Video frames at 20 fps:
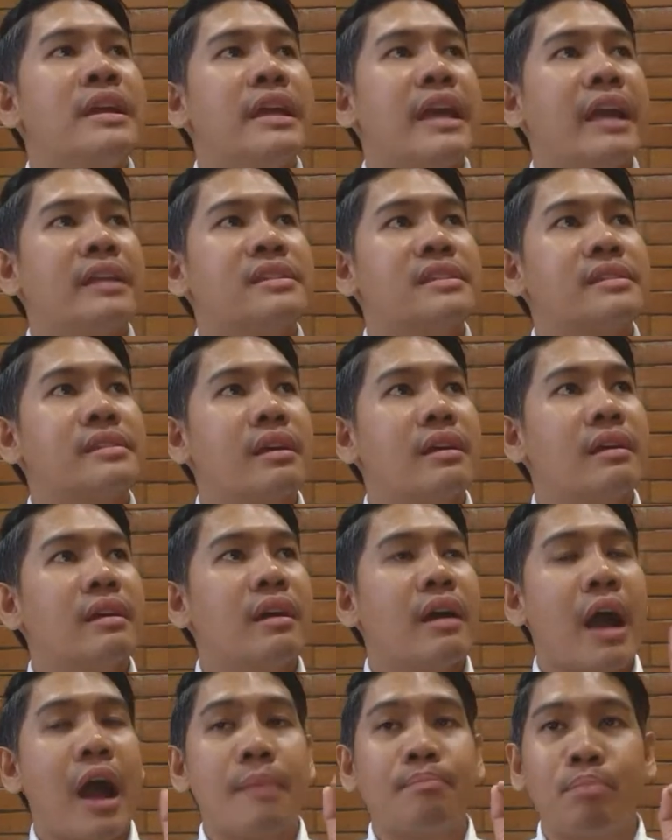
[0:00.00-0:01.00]
It's
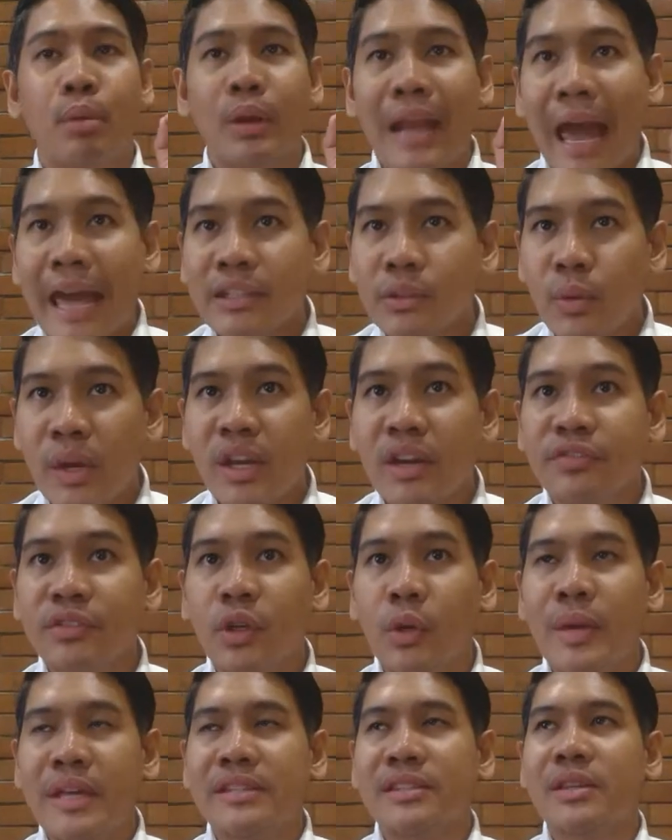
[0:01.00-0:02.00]
a polite way of
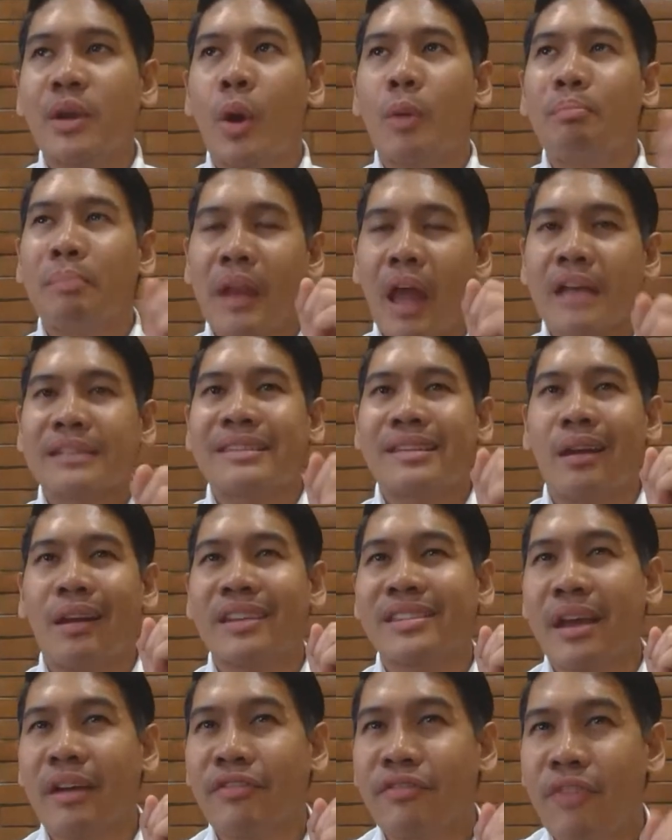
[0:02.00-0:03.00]
doing so. Plus, there
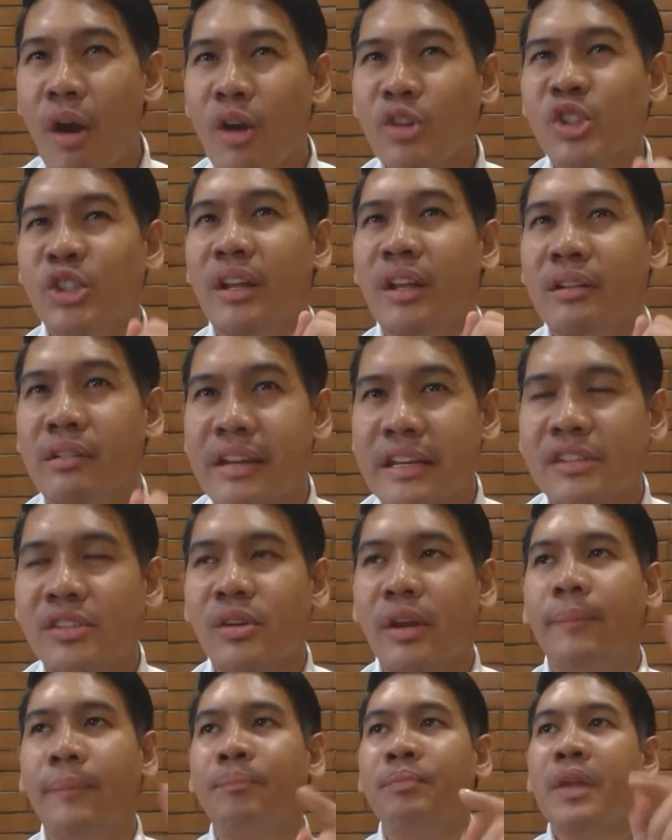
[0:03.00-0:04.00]
is a functional
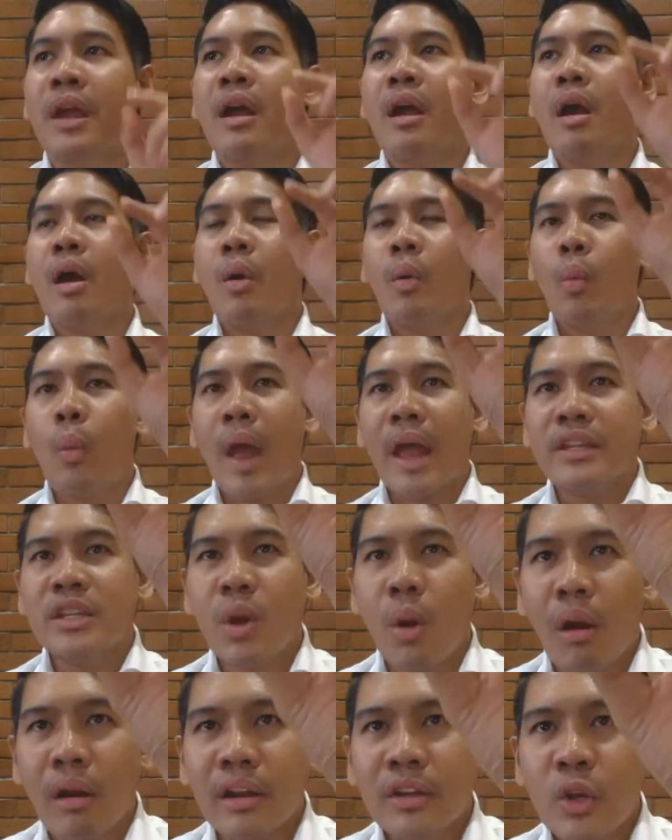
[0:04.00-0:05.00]
reason. When
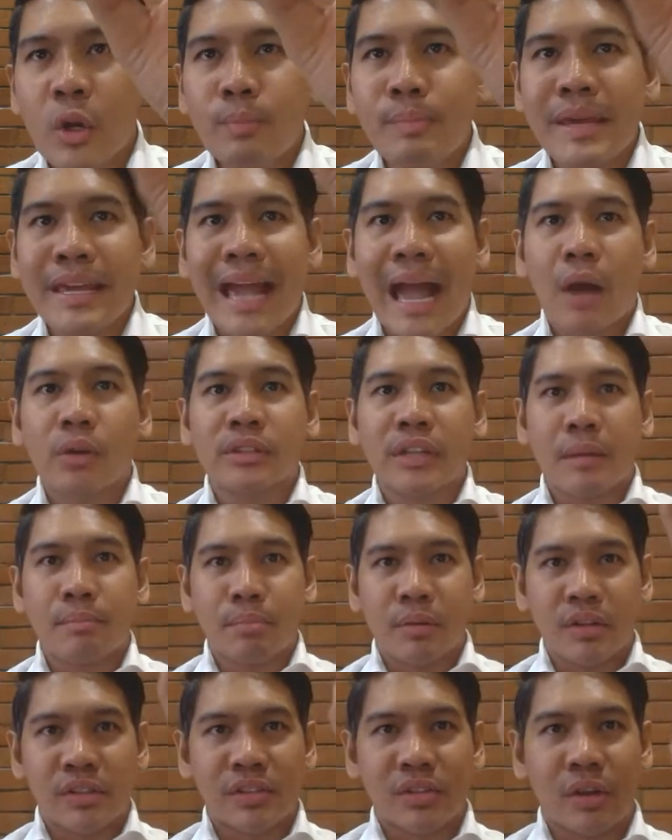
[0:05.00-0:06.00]
you are looping out a
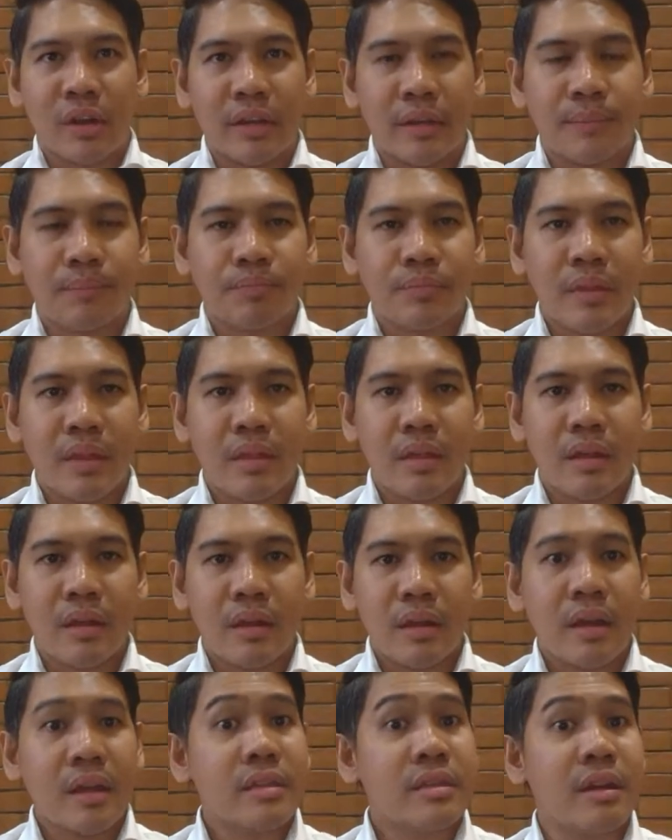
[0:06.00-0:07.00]
person,
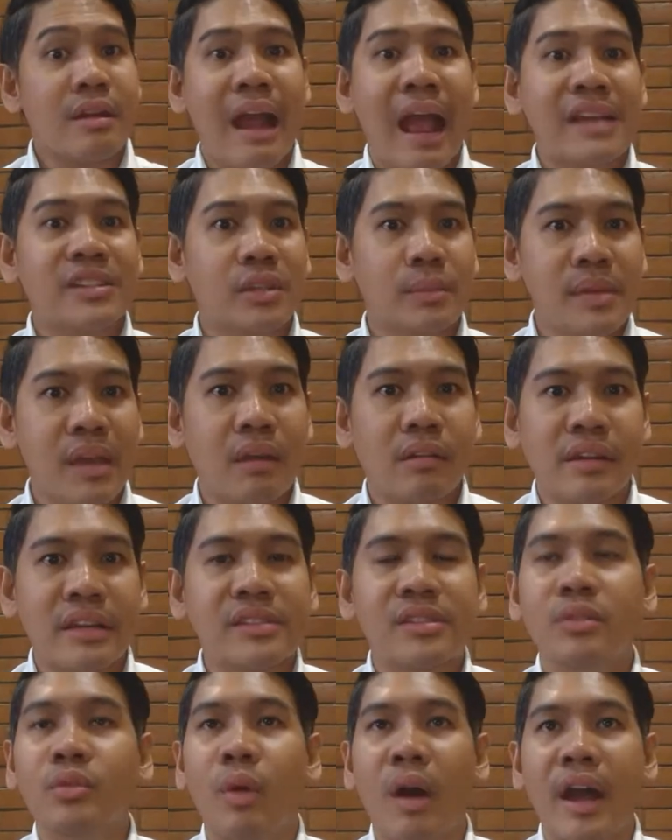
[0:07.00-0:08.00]
there has to be a
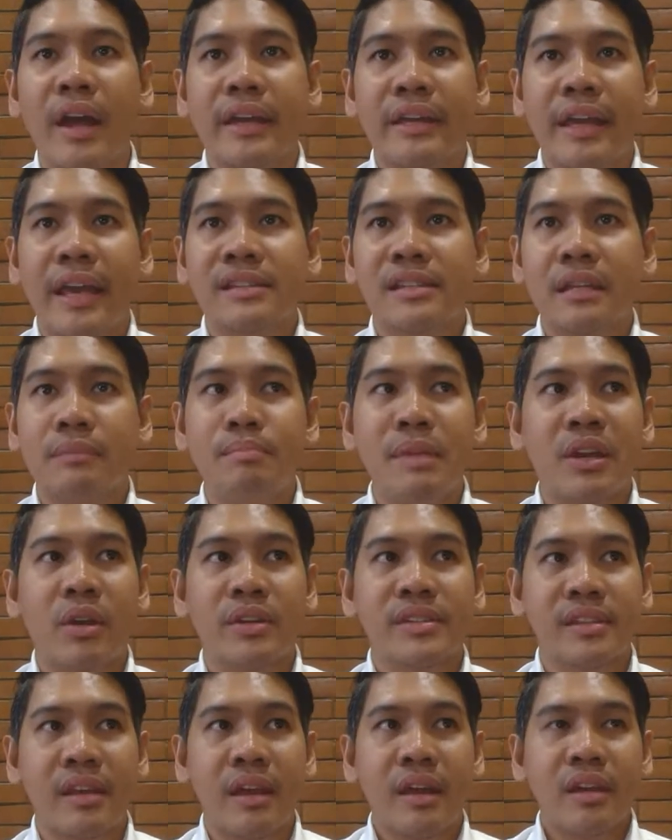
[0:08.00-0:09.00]
reason why. Is it
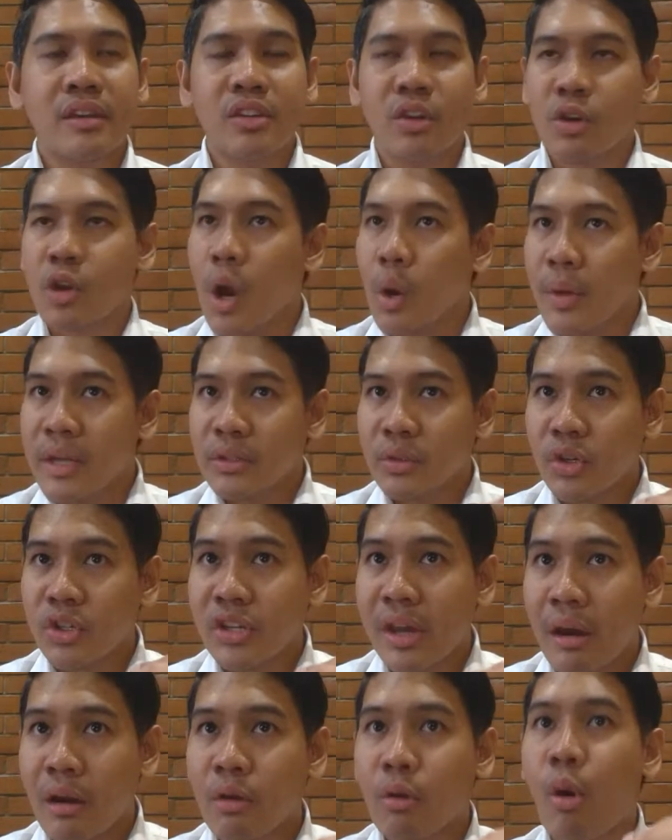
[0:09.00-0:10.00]
because you're going to
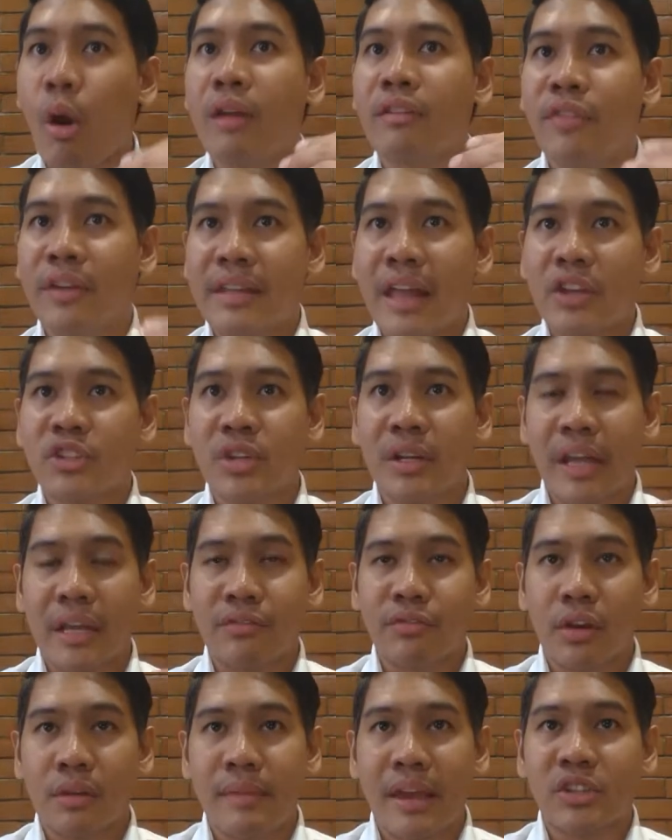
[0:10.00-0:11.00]
share confidential
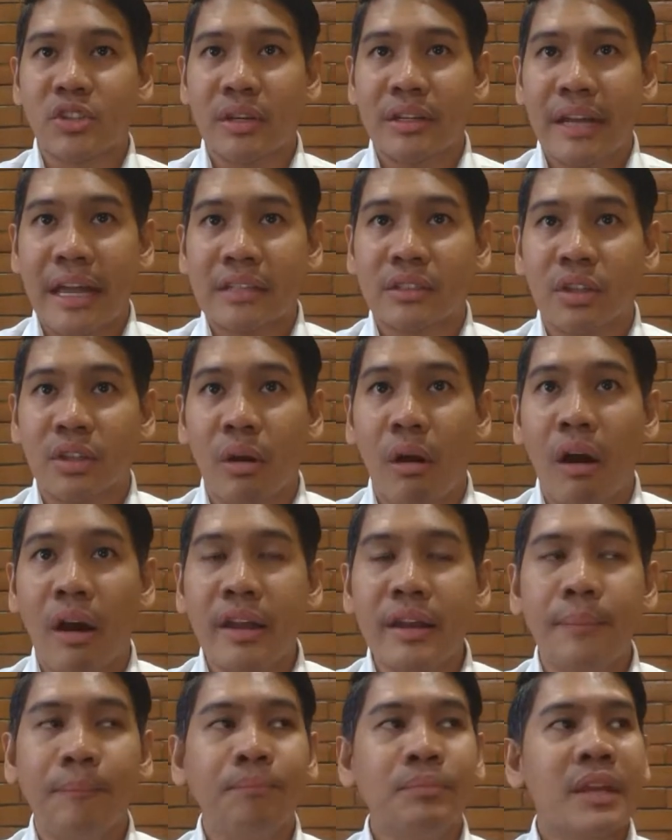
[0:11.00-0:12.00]
information later
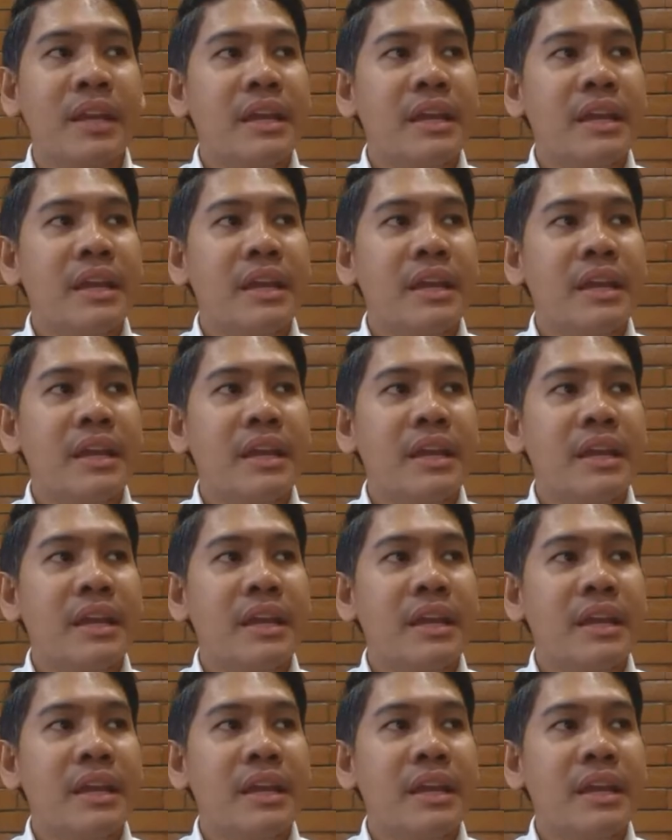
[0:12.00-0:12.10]
on?